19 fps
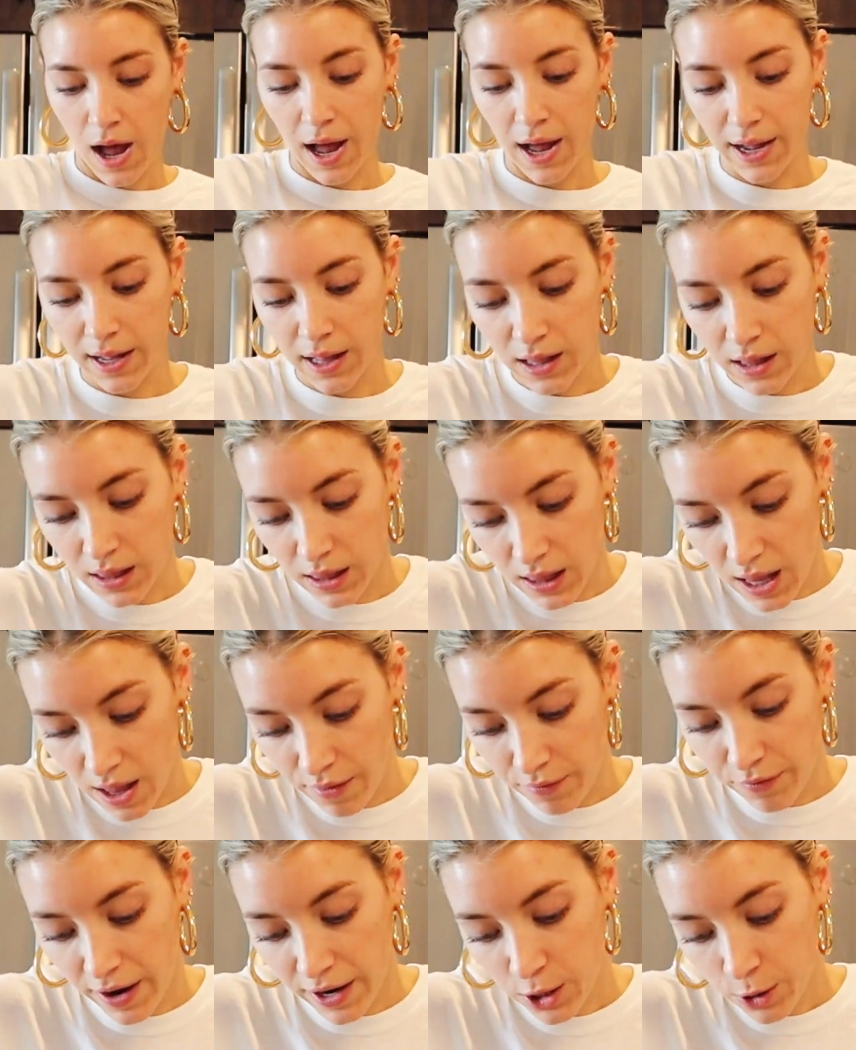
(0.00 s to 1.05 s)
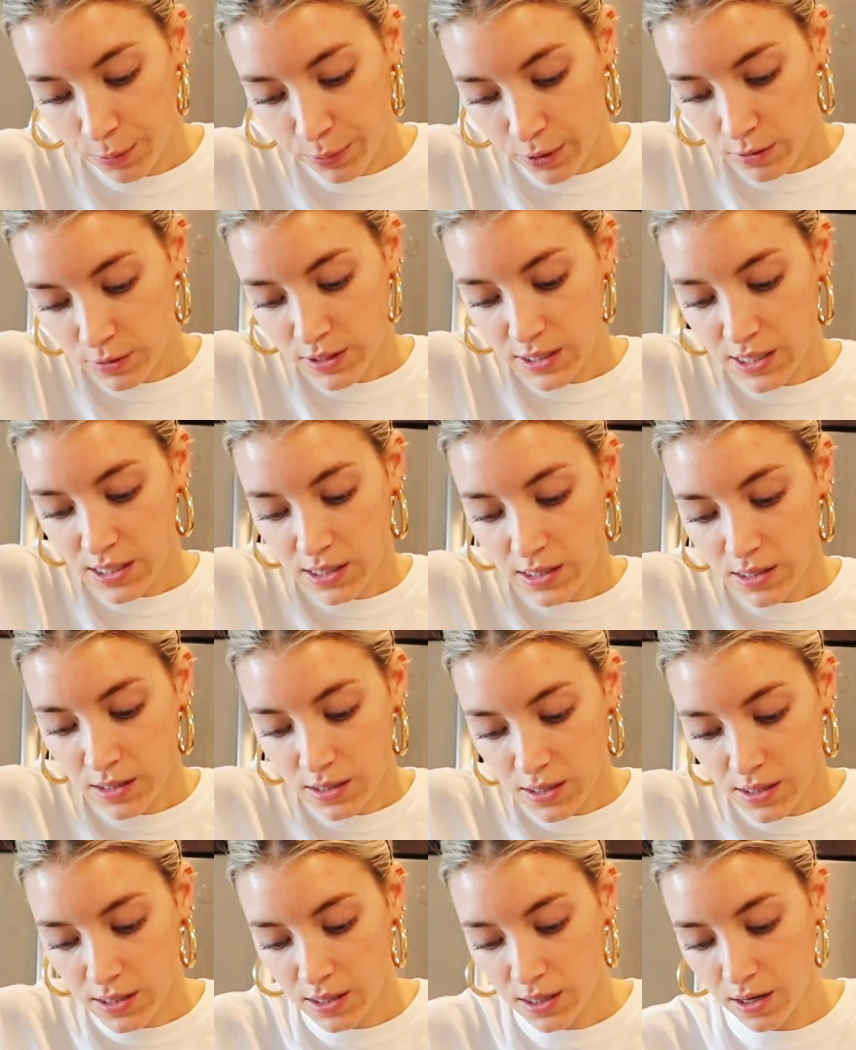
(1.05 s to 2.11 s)
I love Vital
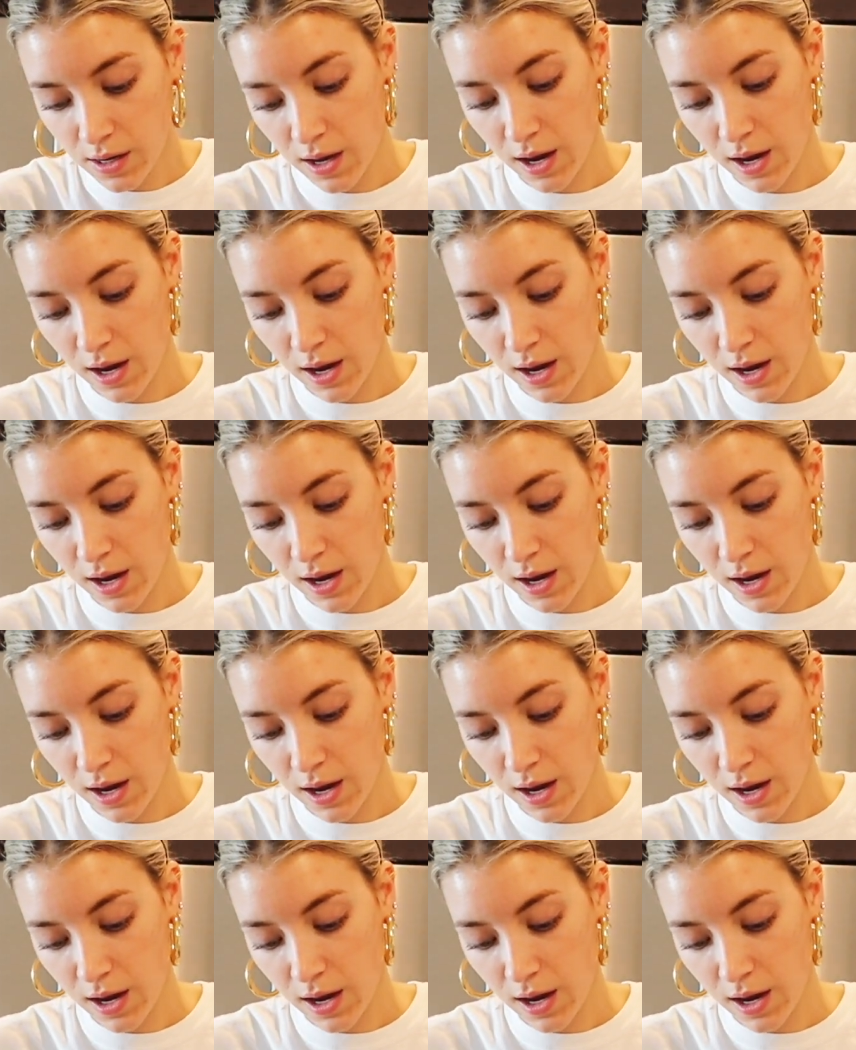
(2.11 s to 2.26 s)
Proteins.